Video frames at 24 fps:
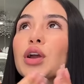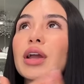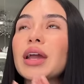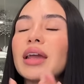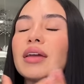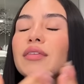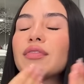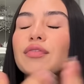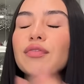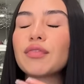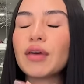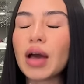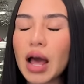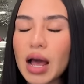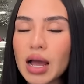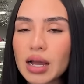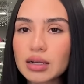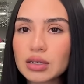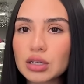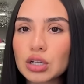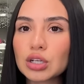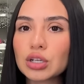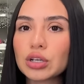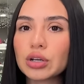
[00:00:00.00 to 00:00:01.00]

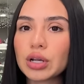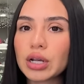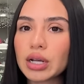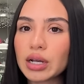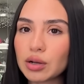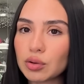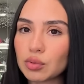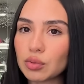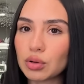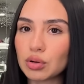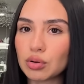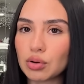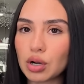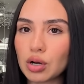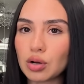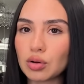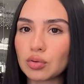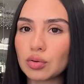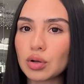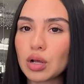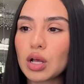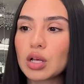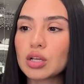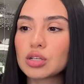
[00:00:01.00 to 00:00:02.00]
fact your hair will grow.
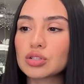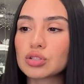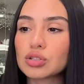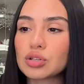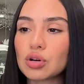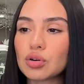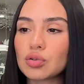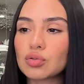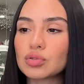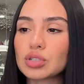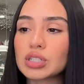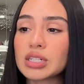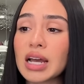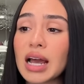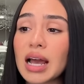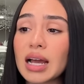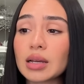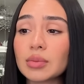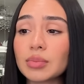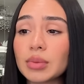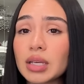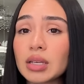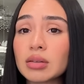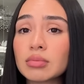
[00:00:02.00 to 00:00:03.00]
So
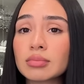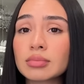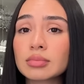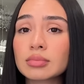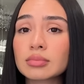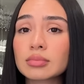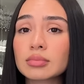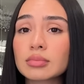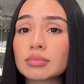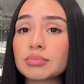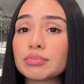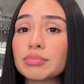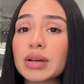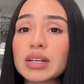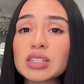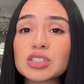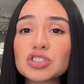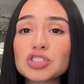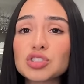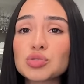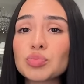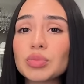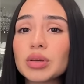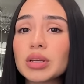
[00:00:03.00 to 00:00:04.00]
tag me,
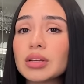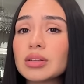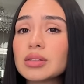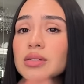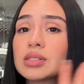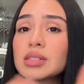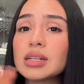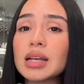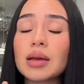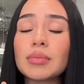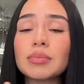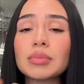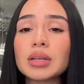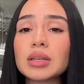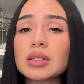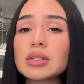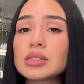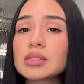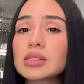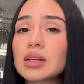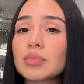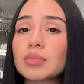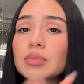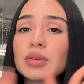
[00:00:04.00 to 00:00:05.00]
message me, DM me,
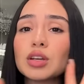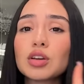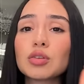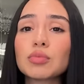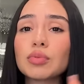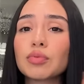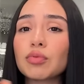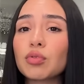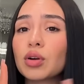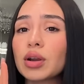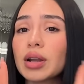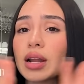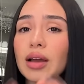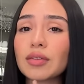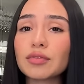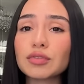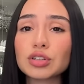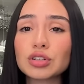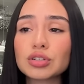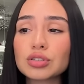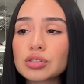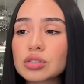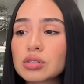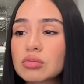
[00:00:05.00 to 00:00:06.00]
send me your before and
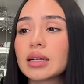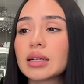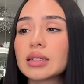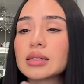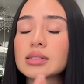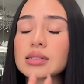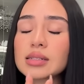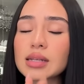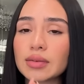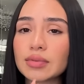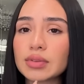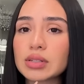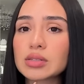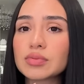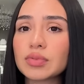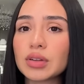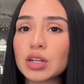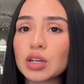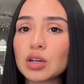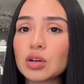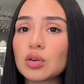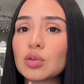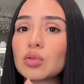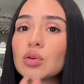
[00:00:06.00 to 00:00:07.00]
afters. Save this
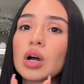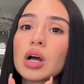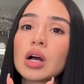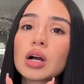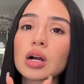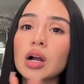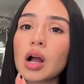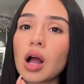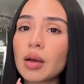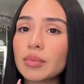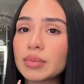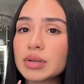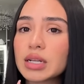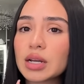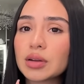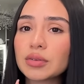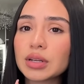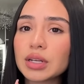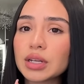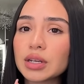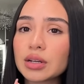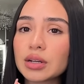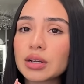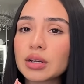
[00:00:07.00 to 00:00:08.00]
video, comment down
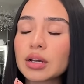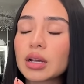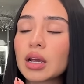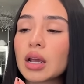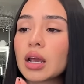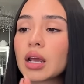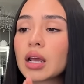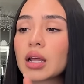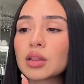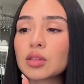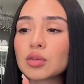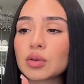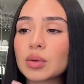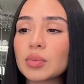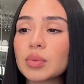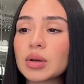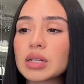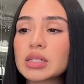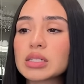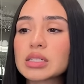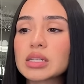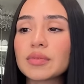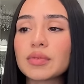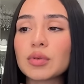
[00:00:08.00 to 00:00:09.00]
here in 3
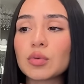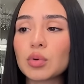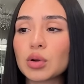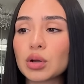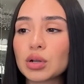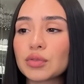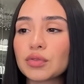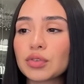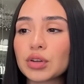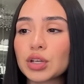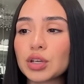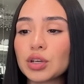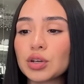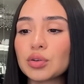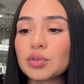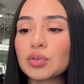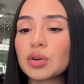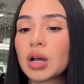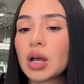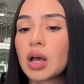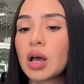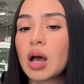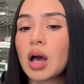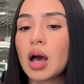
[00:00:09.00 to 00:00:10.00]
months if it worked for you.
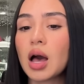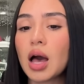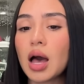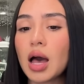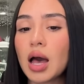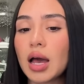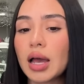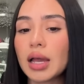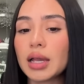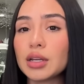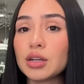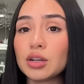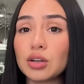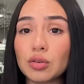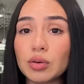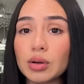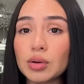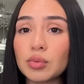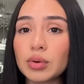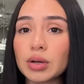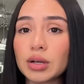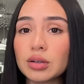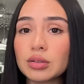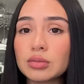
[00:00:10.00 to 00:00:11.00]
I know
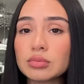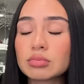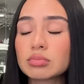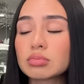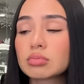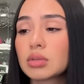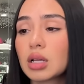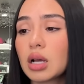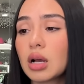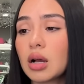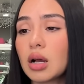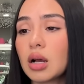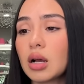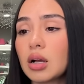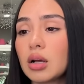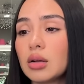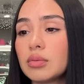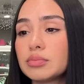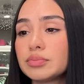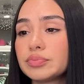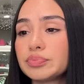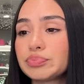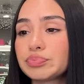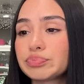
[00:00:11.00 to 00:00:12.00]
it will.
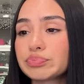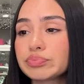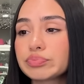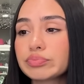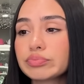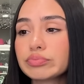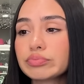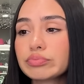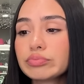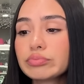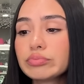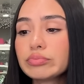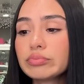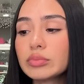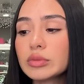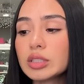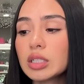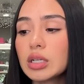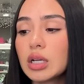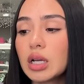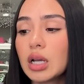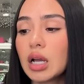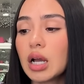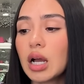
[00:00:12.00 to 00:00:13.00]

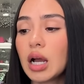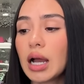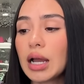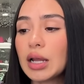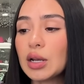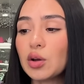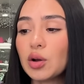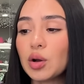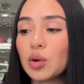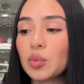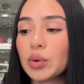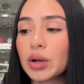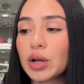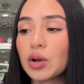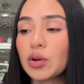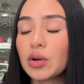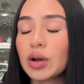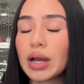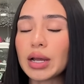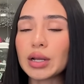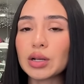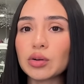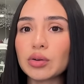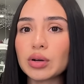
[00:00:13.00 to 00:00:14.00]
I know it will.
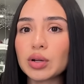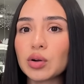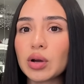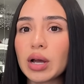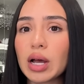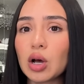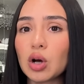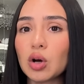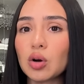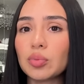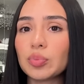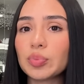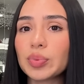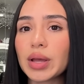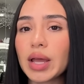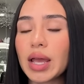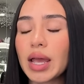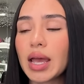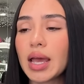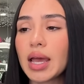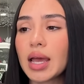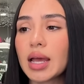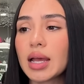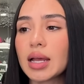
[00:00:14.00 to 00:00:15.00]
I know it'll help.
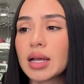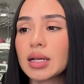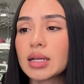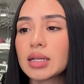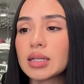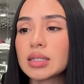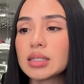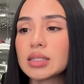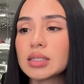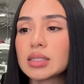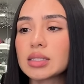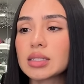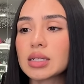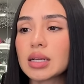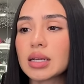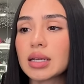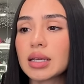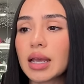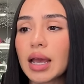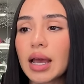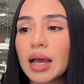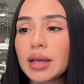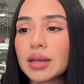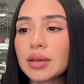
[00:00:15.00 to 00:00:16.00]
And
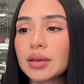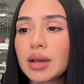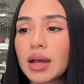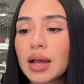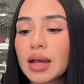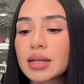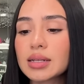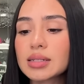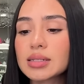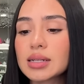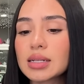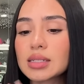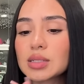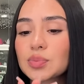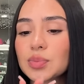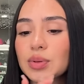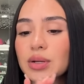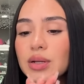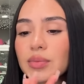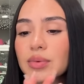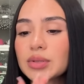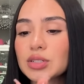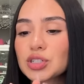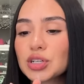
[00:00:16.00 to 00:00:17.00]
yeah, you guys, that's
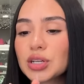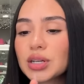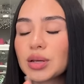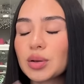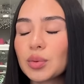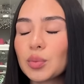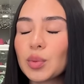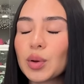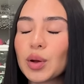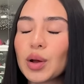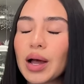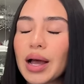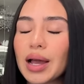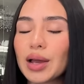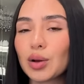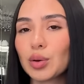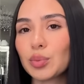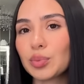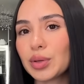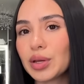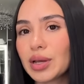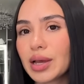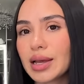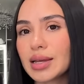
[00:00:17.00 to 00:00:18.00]
pretty much it. Well, I
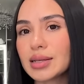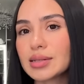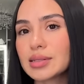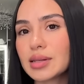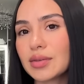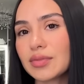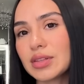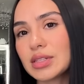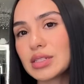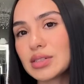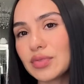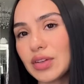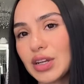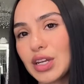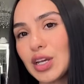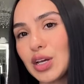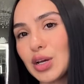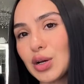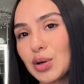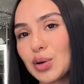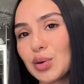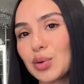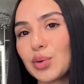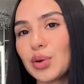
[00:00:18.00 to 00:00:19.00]
hope you guys love this
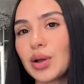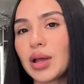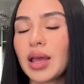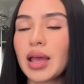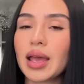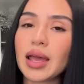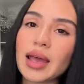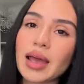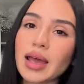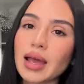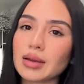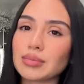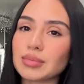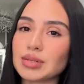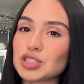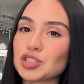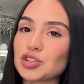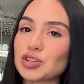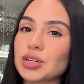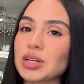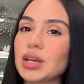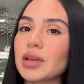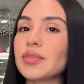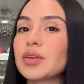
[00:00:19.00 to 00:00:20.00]
video. And make
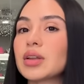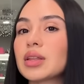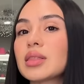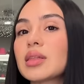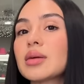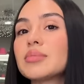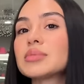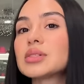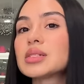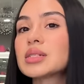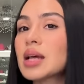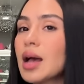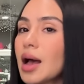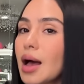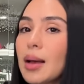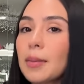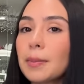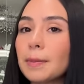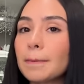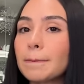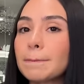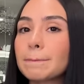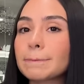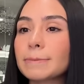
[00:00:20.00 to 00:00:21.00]
sure to give it a thumbs up
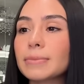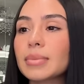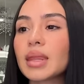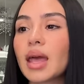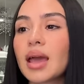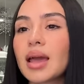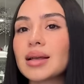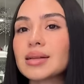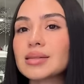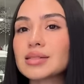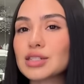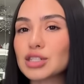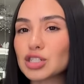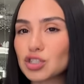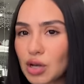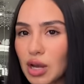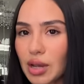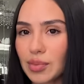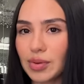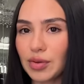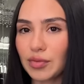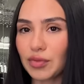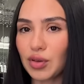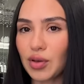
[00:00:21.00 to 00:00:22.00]
and
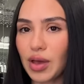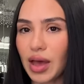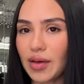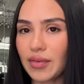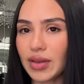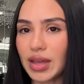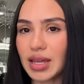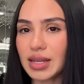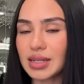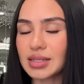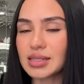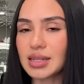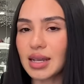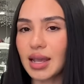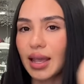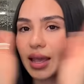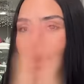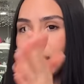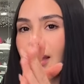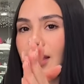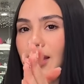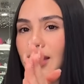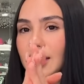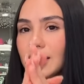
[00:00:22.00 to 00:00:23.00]
subscribe if you haven't.
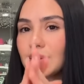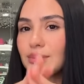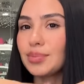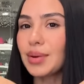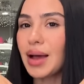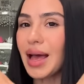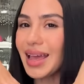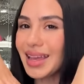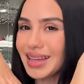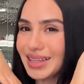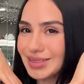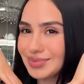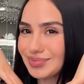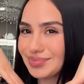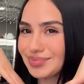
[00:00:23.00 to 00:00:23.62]
And bye.